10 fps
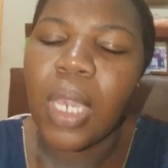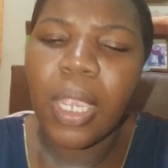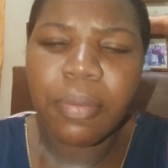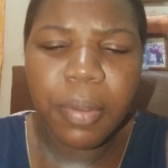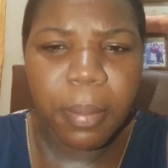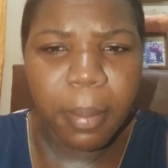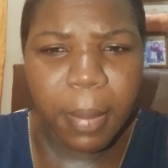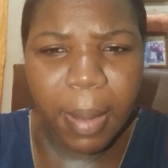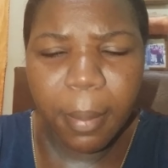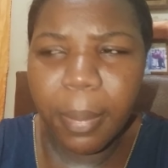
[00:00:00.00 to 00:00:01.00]
I
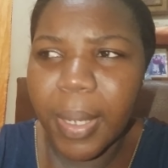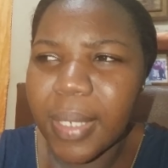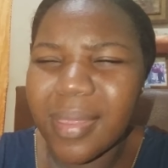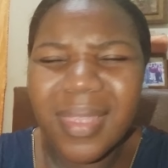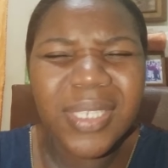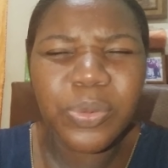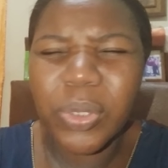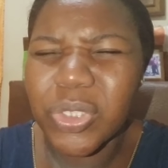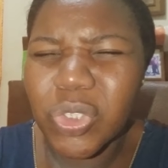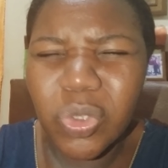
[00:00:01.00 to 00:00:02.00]
remembered things
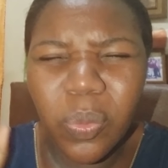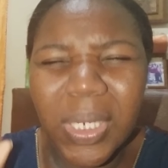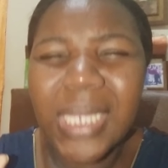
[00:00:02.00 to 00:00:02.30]
was so when